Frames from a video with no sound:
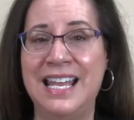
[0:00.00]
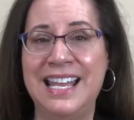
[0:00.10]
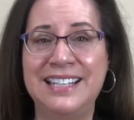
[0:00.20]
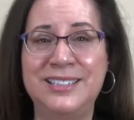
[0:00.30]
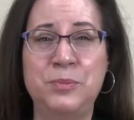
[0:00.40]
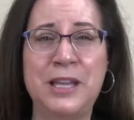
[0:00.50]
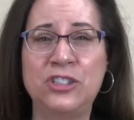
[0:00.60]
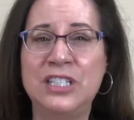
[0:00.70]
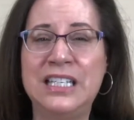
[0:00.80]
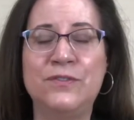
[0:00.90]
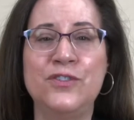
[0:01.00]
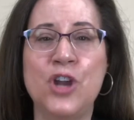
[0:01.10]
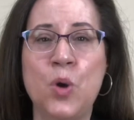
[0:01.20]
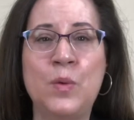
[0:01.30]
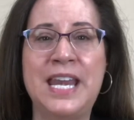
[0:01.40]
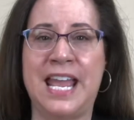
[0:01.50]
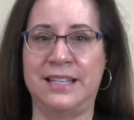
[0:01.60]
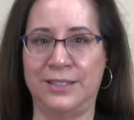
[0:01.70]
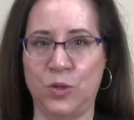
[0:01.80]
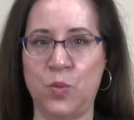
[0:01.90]
especially if no one has
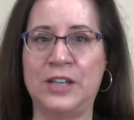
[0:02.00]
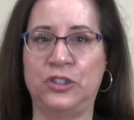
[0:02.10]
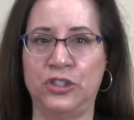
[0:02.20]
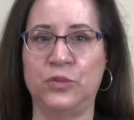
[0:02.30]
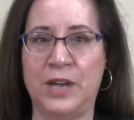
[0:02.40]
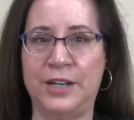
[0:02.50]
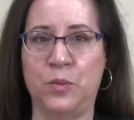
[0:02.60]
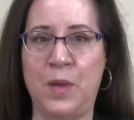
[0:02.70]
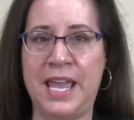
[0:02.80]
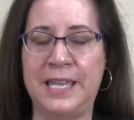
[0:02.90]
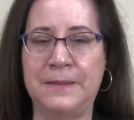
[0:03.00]
a question right away.